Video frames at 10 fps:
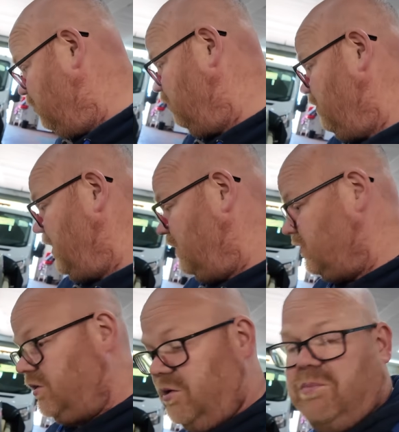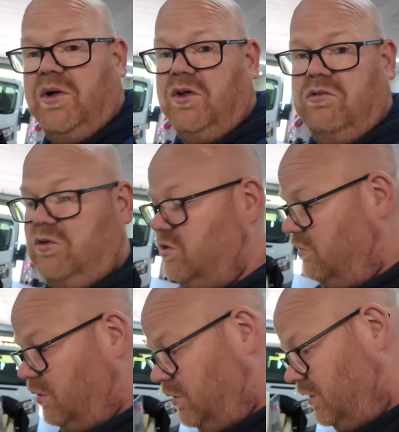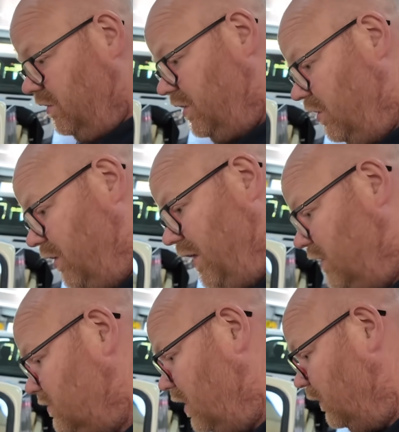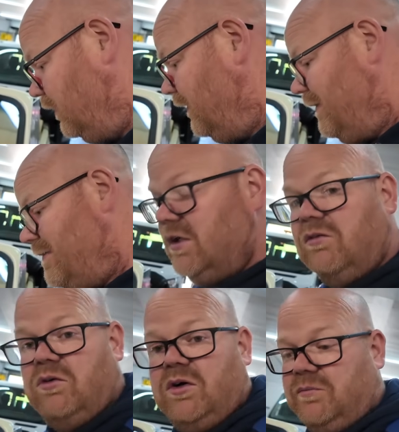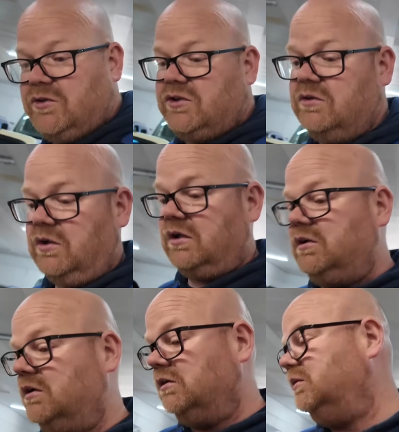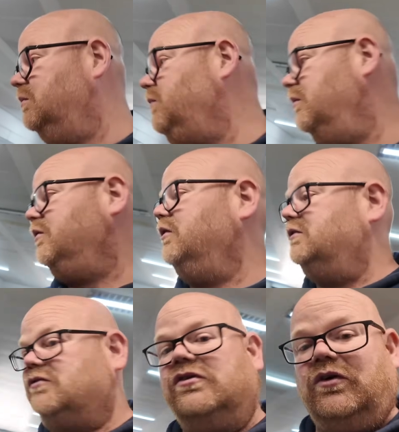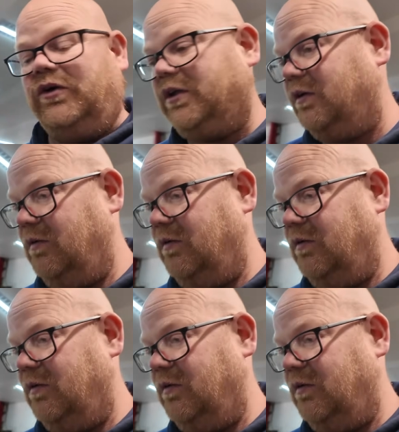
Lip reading: all the relays under the bonnet are all corroded and things like that. So right, I'll show you what we've got inside.